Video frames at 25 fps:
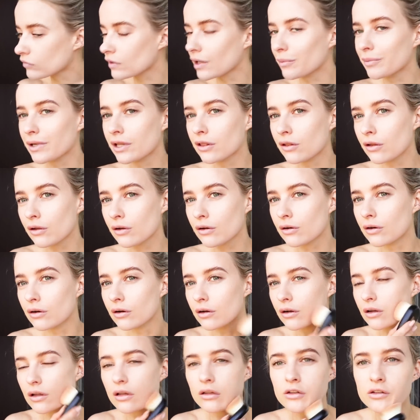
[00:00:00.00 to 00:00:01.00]
I mean
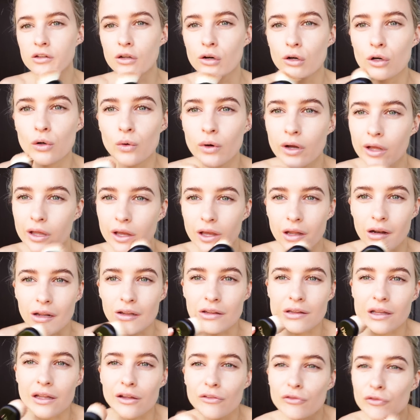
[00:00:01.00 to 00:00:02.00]
look, so quick and
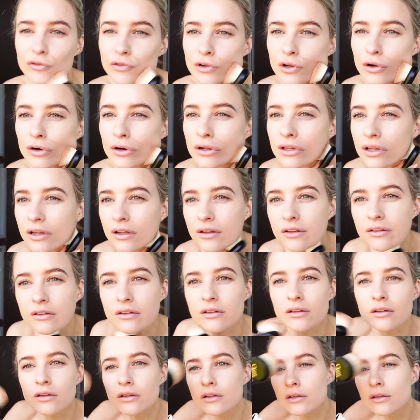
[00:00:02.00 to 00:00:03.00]
it's like
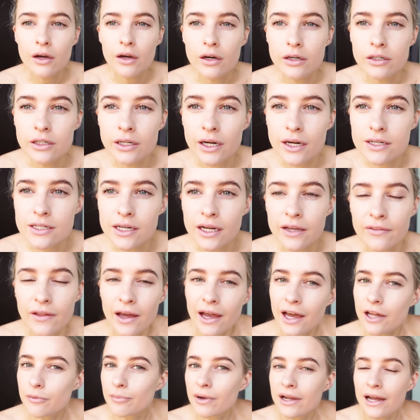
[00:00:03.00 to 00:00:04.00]
flawless. Did I tell you that
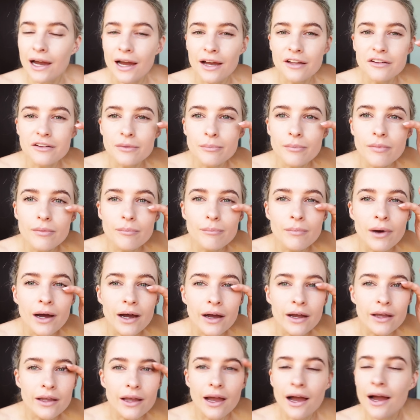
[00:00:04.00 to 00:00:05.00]
I had my eyes and
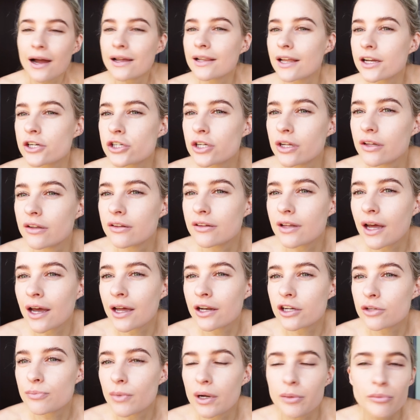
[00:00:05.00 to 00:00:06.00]
my eyelashes
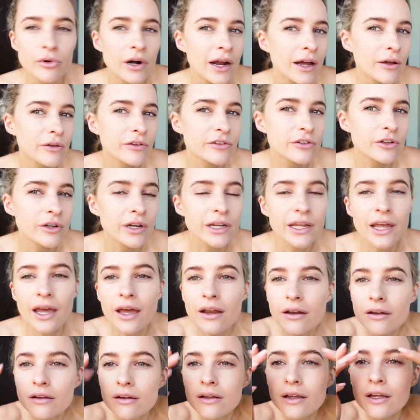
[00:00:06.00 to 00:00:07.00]
and my brows done
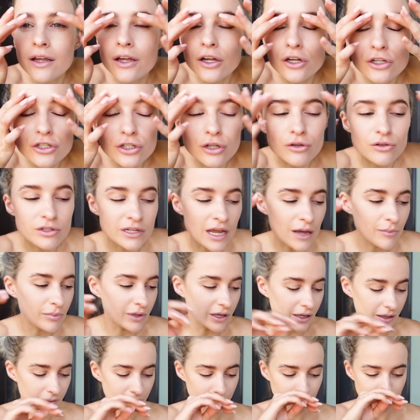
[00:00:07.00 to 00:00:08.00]
again? So
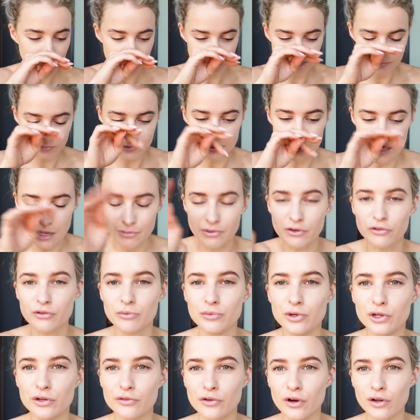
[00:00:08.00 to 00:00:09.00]
Debbie, Debbie
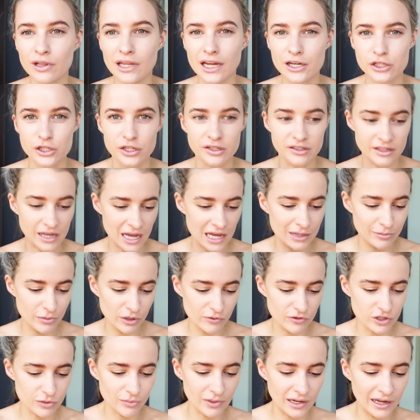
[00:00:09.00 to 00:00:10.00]
from Nouveau Lashes came
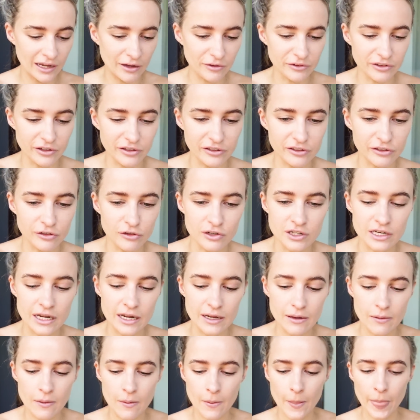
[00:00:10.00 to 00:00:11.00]
over to my house on
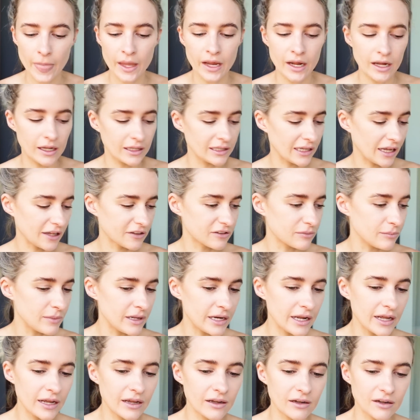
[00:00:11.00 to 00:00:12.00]
Sunday last
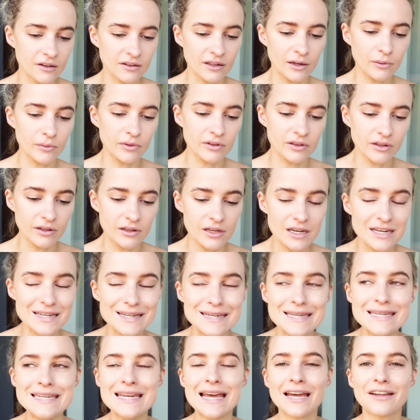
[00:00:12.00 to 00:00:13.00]
minute because I was
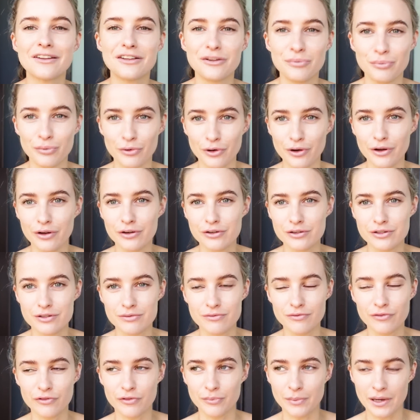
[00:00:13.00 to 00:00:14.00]
desperate
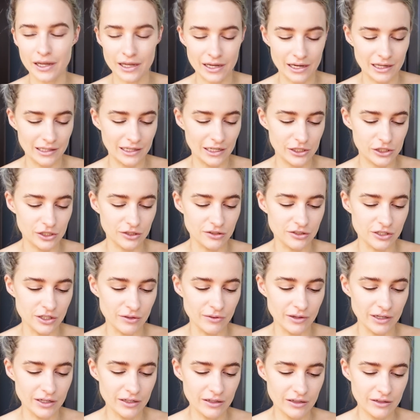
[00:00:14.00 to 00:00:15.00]
for my eyelashes
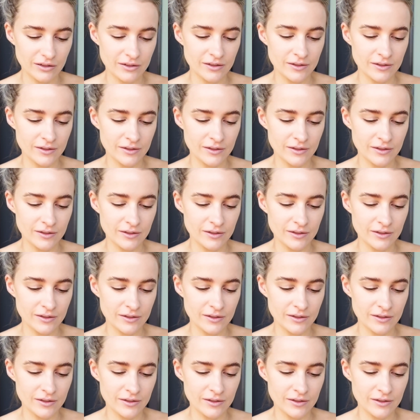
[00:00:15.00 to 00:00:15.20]
doing.